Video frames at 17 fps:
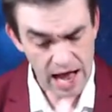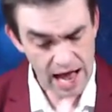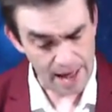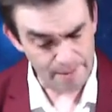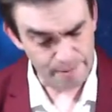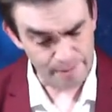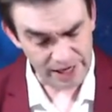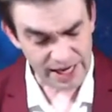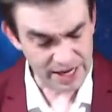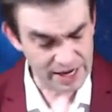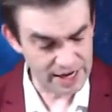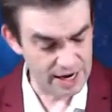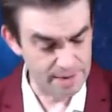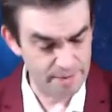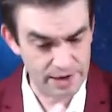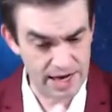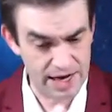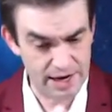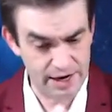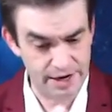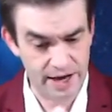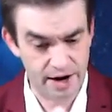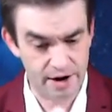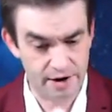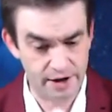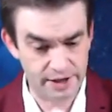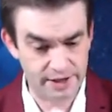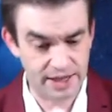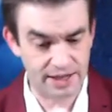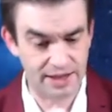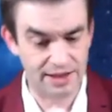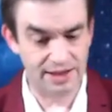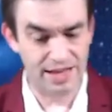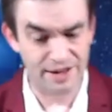I'm picking up on an Aries
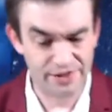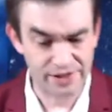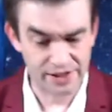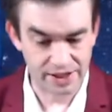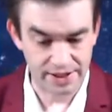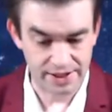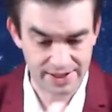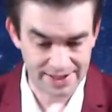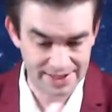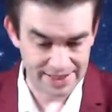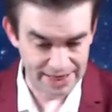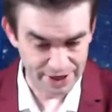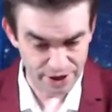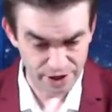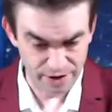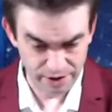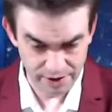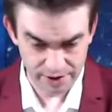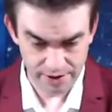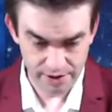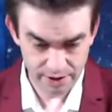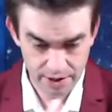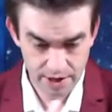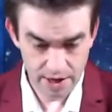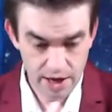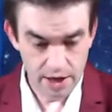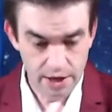that loves casinos.